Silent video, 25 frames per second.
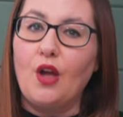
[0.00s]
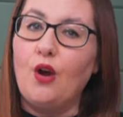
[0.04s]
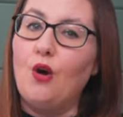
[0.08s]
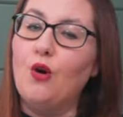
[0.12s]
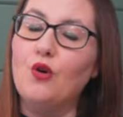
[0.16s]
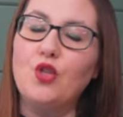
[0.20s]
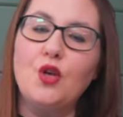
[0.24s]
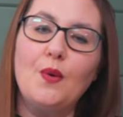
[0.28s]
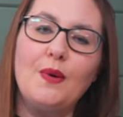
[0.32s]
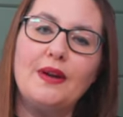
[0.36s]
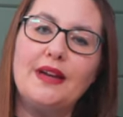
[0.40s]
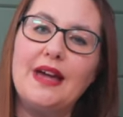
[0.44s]

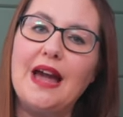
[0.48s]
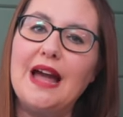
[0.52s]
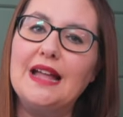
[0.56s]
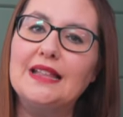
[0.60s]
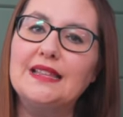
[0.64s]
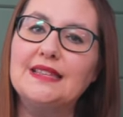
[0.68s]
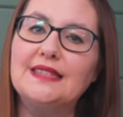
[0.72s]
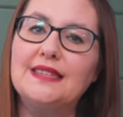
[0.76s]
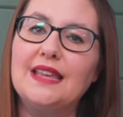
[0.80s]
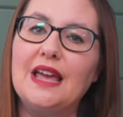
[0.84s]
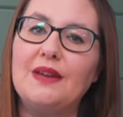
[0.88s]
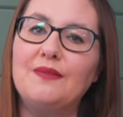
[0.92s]
Although it
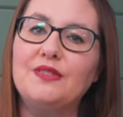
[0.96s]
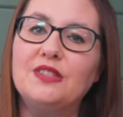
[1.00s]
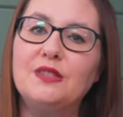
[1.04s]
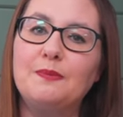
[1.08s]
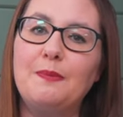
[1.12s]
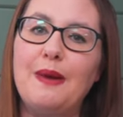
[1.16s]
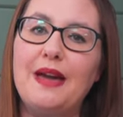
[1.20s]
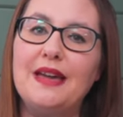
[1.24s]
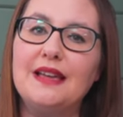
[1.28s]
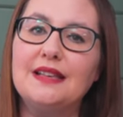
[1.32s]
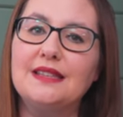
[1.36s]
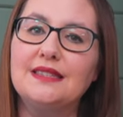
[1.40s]
can save
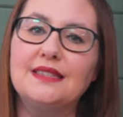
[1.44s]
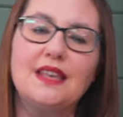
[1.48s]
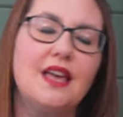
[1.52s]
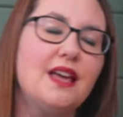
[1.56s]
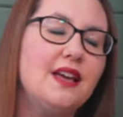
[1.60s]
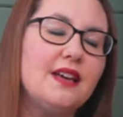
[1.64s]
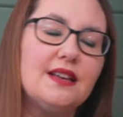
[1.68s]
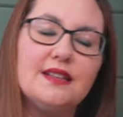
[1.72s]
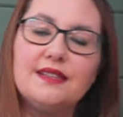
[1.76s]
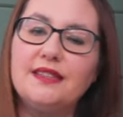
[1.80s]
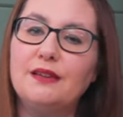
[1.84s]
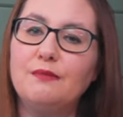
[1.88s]
space,
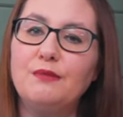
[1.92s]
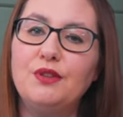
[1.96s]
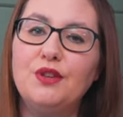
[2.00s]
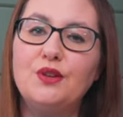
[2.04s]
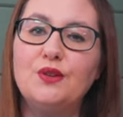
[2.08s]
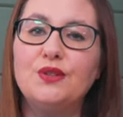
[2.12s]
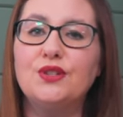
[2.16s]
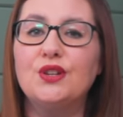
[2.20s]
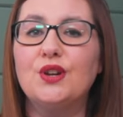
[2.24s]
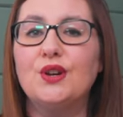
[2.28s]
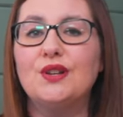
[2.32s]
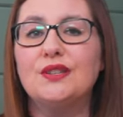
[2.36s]
some
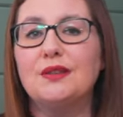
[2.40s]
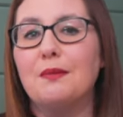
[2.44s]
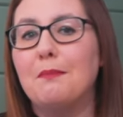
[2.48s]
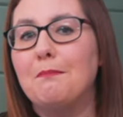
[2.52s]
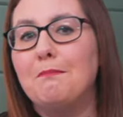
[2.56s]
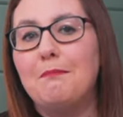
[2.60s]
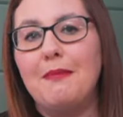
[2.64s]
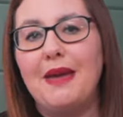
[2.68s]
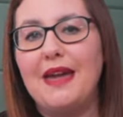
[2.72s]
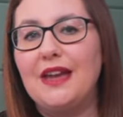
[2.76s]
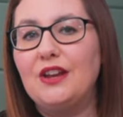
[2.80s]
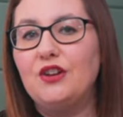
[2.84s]
users
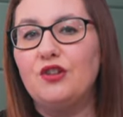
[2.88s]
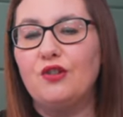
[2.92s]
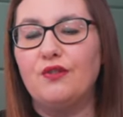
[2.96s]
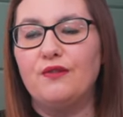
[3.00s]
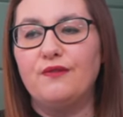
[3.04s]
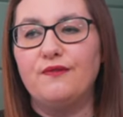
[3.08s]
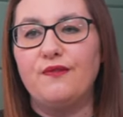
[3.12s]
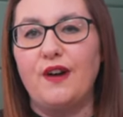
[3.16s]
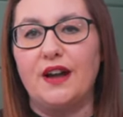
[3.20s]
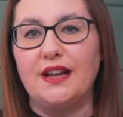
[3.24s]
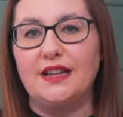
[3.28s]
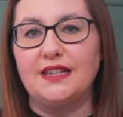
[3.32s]
may not
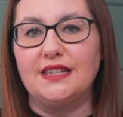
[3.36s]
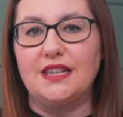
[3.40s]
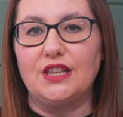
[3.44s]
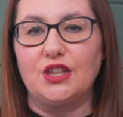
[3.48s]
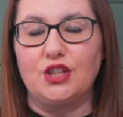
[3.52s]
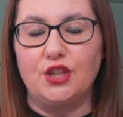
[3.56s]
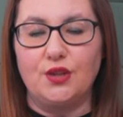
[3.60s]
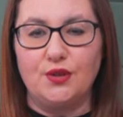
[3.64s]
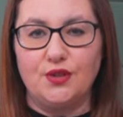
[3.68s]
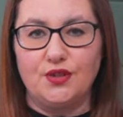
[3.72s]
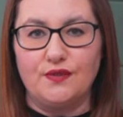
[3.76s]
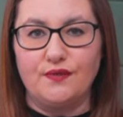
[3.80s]
find it
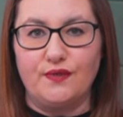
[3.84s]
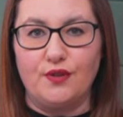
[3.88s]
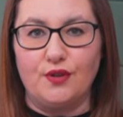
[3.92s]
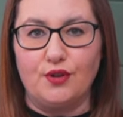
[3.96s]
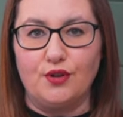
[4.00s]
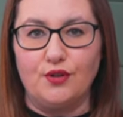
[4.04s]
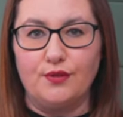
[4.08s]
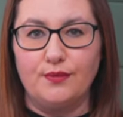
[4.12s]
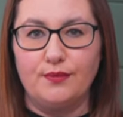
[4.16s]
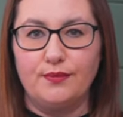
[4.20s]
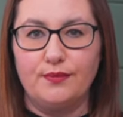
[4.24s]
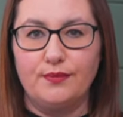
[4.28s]

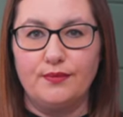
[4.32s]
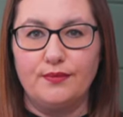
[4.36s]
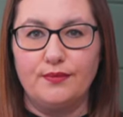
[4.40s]
useful.